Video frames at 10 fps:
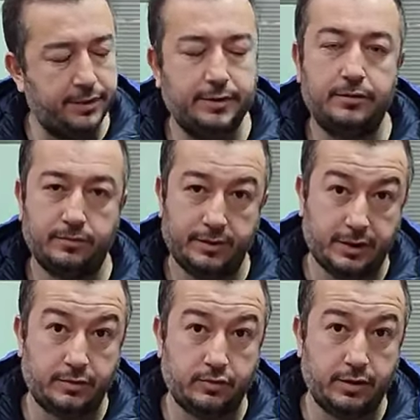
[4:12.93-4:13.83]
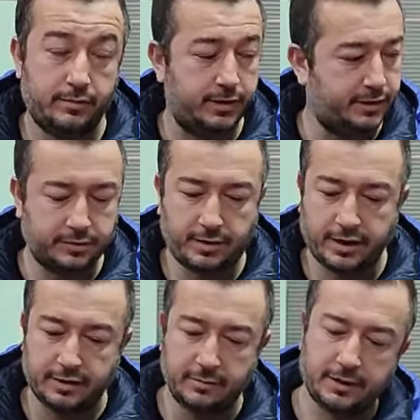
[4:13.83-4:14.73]
yet. We will do it moving
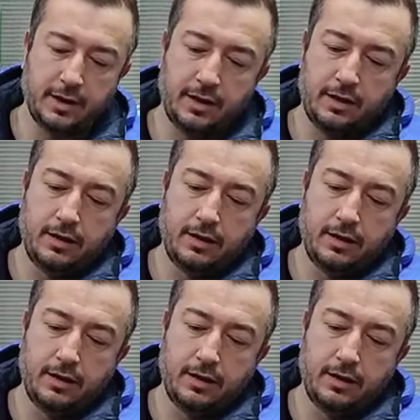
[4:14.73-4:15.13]
forward.